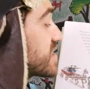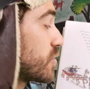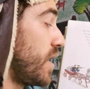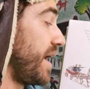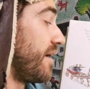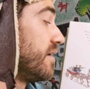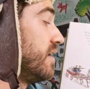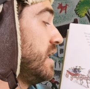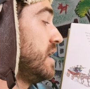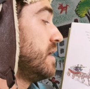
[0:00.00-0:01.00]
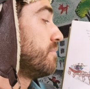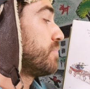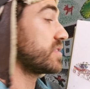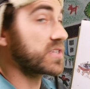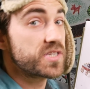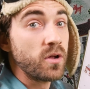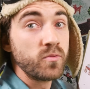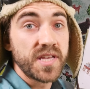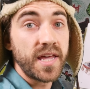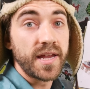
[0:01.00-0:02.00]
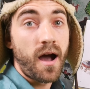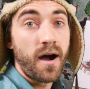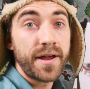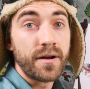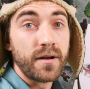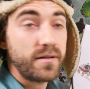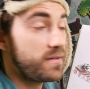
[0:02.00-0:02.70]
square, but the sun was getting higher.